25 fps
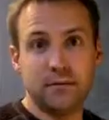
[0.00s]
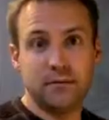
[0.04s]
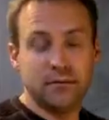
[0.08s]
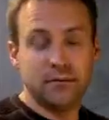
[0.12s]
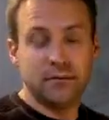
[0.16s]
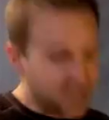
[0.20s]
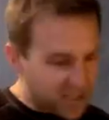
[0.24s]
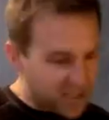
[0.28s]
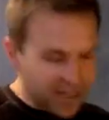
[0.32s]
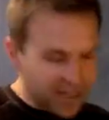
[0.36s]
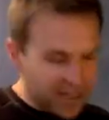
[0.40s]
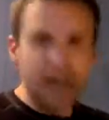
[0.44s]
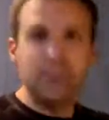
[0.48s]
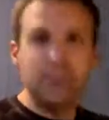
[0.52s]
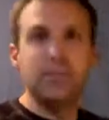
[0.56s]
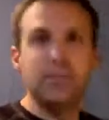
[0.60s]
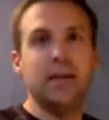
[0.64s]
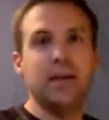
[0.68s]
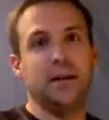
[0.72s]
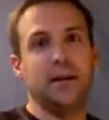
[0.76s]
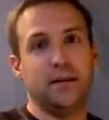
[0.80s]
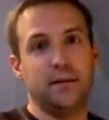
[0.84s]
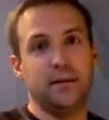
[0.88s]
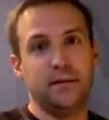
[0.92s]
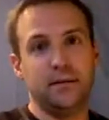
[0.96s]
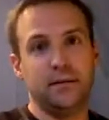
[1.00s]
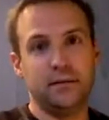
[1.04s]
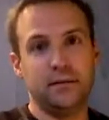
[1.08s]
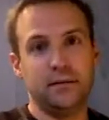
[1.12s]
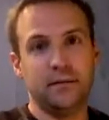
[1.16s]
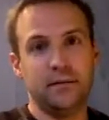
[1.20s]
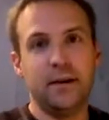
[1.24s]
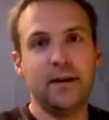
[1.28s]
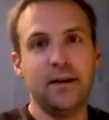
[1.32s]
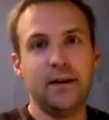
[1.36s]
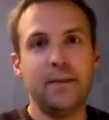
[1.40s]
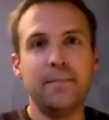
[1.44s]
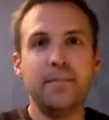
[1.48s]
Same deal.
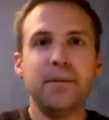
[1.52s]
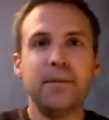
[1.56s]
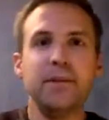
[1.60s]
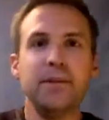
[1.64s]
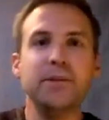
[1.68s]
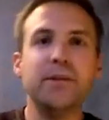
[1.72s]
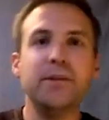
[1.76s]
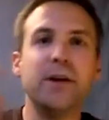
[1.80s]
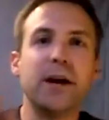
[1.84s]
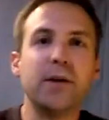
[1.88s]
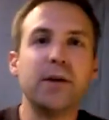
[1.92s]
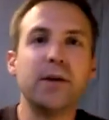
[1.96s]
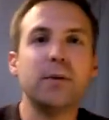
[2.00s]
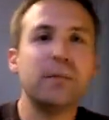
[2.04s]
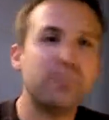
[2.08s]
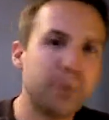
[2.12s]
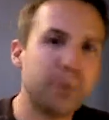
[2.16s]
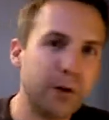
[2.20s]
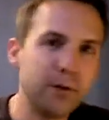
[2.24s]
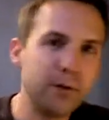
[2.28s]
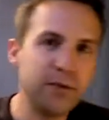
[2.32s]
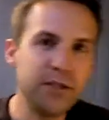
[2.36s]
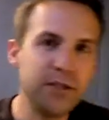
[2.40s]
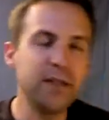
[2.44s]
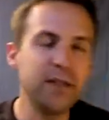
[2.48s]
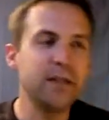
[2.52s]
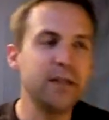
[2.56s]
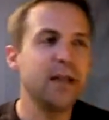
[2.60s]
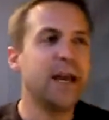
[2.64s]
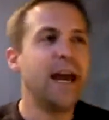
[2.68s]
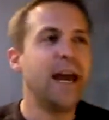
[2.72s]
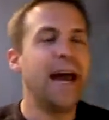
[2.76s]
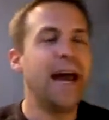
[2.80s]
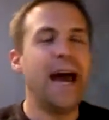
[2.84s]
You got to approach it